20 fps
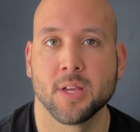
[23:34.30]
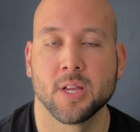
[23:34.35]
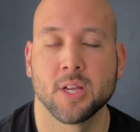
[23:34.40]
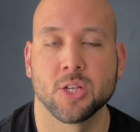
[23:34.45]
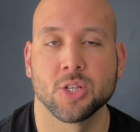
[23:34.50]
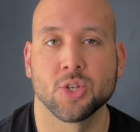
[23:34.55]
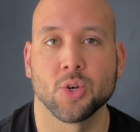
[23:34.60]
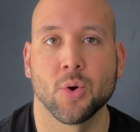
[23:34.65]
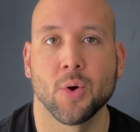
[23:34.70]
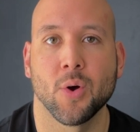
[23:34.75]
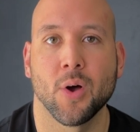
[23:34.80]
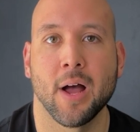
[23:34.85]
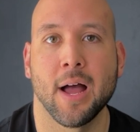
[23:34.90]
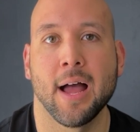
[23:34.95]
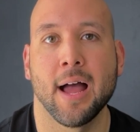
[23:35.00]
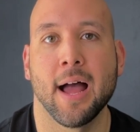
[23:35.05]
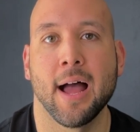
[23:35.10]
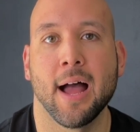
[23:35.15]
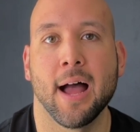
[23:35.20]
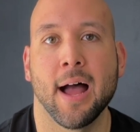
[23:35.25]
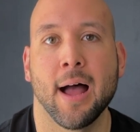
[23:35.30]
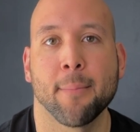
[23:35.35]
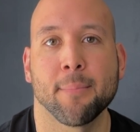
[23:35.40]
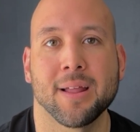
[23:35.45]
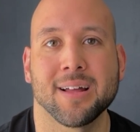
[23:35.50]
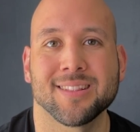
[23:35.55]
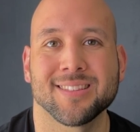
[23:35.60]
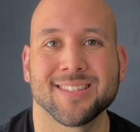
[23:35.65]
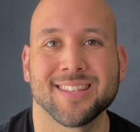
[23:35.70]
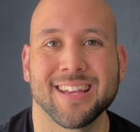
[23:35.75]
So I'm
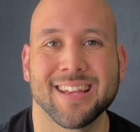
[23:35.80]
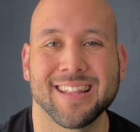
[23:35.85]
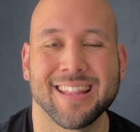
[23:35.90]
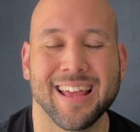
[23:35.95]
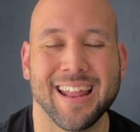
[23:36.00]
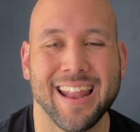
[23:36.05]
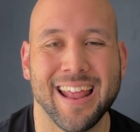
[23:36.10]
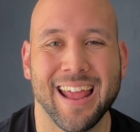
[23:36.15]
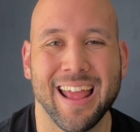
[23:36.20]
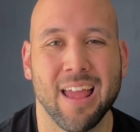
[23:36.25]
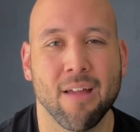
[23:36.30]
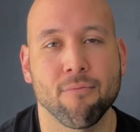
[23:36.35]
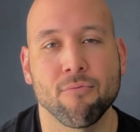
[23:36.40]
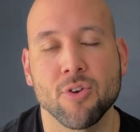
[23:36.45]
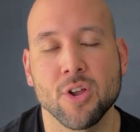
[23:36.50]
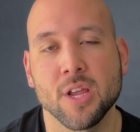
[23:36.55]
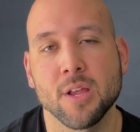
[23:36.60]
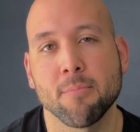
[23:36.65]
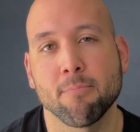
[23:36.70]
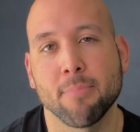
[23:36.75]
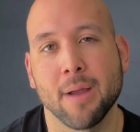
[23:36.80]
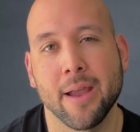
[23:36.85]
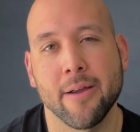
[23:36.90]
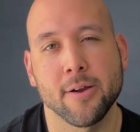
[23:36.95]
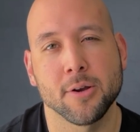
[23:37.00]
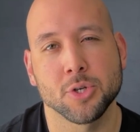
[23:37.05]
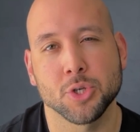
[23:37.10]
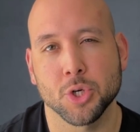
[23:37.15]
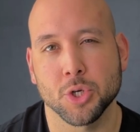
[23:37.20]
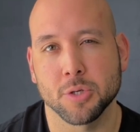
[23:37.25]
not saying that every
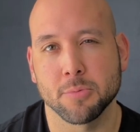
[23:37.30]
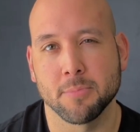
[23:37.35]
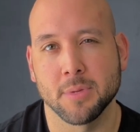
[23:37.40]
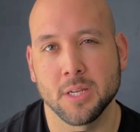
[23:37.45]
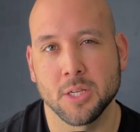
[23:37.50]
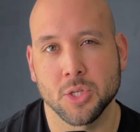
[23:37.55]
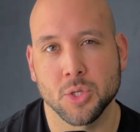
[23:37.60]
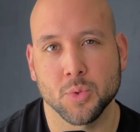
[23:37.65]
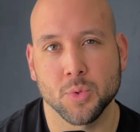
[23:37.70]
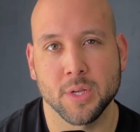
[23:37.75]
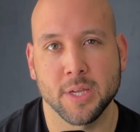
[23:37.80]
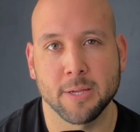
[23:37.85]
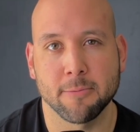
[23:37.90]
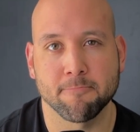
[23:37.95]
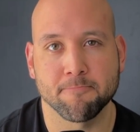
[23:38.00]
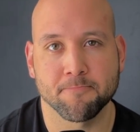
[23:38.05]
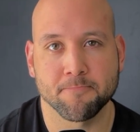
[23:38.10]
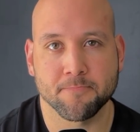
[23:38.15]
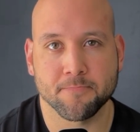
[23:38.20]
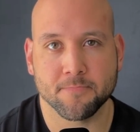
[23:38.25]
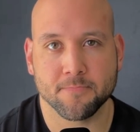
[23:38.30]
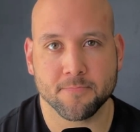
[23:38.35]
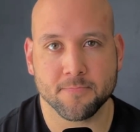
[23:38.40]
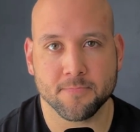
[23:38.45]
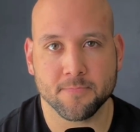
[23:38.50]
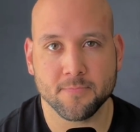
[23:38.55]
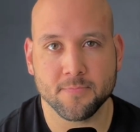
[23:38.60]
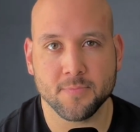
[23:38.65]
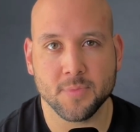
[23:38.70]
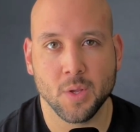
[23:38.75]
parachurch ministry
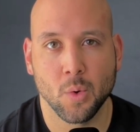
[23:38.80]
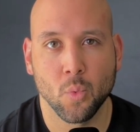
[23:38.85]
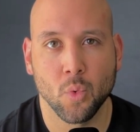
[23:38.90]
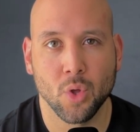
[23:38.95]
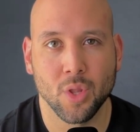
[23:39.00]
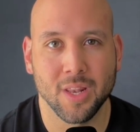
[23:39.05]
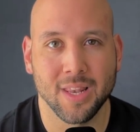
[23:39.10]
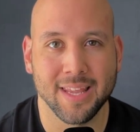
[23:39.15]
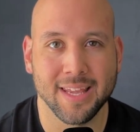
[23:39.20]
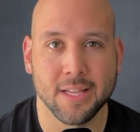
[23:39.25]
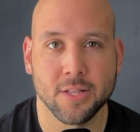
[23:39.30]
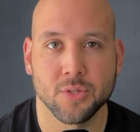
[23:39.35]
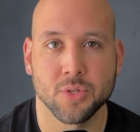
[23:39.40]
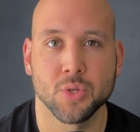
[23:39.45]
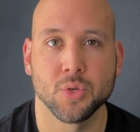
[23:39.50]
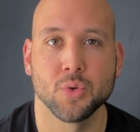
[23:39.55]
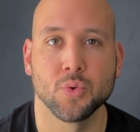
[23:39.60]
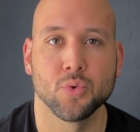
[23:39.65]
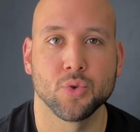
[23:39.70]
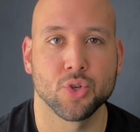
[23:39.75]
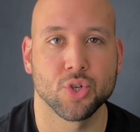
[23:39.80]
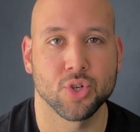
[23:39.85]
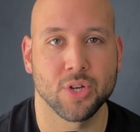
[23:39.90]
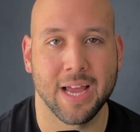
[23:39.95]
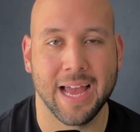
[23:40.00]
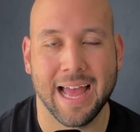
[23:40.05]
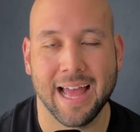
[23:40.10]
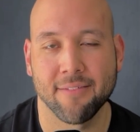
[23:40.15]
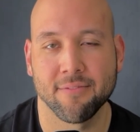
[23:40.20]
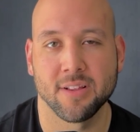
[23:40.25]
will lead to
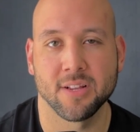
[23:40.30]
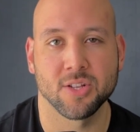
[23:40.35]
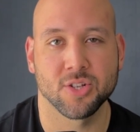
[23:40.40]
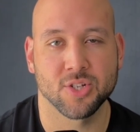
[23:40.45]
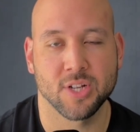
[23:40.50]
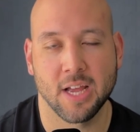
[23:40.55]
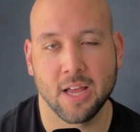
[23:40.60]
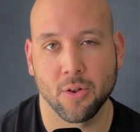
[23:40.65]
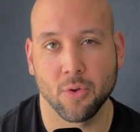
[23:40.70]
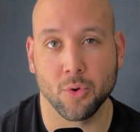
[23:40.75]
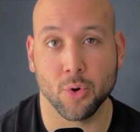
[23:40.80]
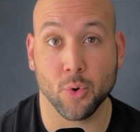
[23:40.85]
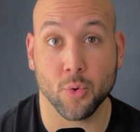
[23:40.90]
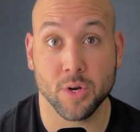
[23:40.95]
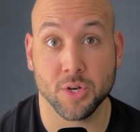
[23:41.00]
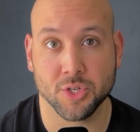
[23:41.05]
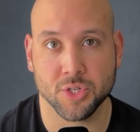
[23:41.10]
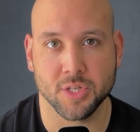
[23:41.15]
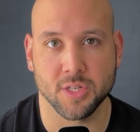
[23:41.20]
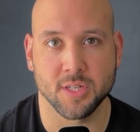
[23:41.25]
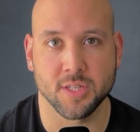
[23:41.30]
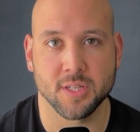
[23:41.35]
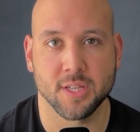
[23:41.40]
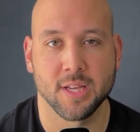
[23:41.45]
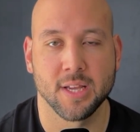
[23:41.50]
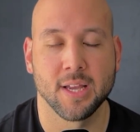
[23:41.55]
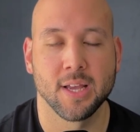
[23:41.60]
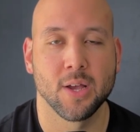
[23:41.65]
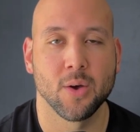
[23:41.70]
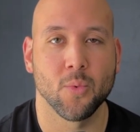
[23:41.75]
having shallow Christians.
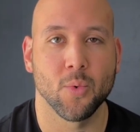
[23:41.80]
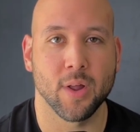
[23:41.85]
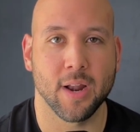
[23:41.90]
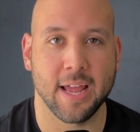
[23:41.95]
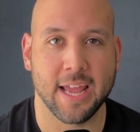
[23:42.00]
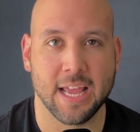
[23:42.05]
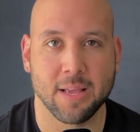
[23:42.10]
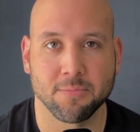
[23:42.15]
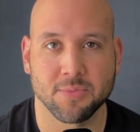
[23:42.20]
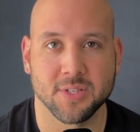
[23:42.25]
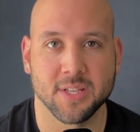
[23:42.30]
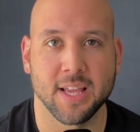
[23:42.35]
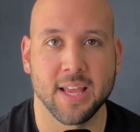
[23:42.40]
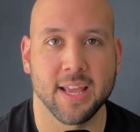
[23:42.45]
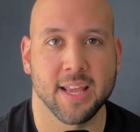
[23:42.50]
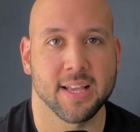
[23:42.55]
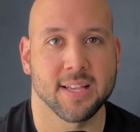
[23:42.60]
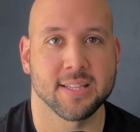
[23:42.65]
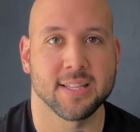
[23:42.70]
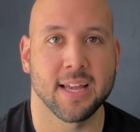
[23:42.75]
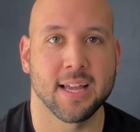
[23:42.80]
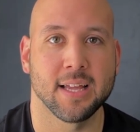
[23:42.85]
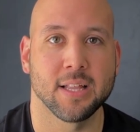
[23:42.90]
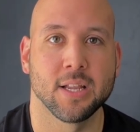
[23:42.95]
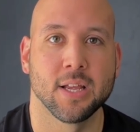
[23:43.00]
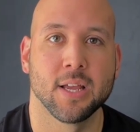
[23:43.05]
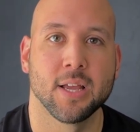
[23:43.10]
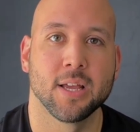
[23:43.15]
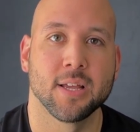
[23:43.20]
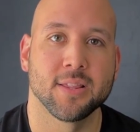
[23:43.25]
What I am saying is that
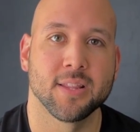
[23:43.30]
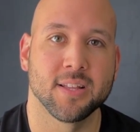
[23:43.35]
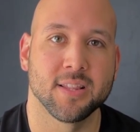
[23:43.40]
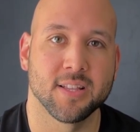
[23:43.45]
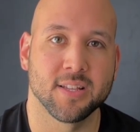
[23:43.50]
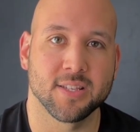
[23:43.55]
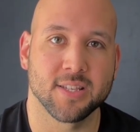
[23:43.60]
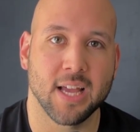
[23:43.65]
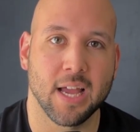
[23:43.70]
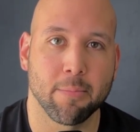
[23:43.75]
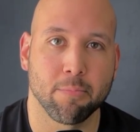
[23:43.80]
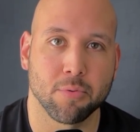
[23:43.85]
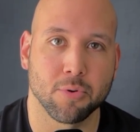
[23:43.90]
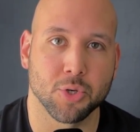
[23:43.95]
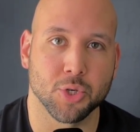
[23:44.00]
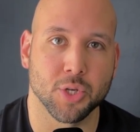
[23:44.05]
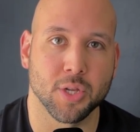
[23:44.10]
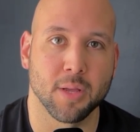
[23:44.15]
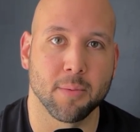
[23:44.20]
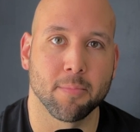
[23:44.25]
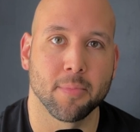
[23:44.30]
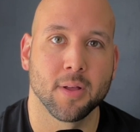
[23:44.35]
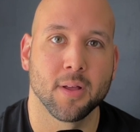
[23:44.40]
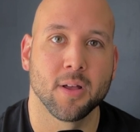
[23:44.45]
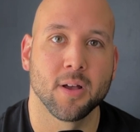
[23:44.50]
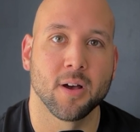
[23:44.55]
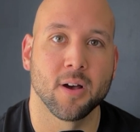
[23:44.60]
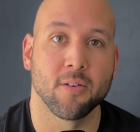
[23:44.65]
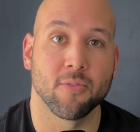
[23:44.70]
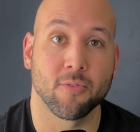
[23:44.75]
the discipleship
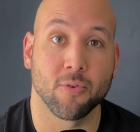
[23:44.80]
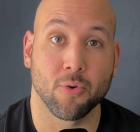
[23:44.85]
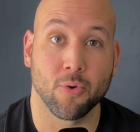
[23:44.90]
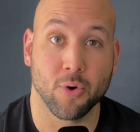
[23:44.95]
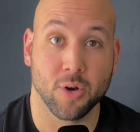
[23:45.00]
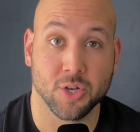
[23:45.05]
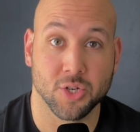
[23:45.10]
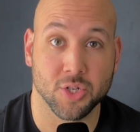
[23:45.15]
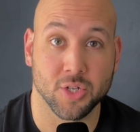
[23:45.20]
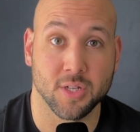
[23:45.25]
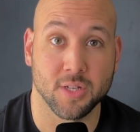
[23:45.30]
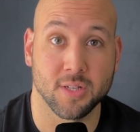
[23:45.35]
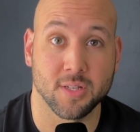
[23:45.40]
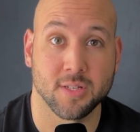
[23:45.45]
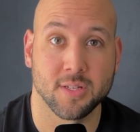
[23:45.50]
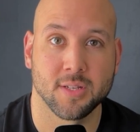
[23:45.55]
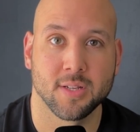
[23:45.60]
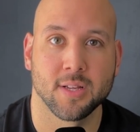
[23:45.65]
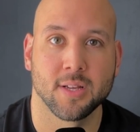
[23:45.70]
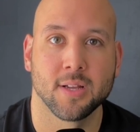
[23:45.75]
of Christians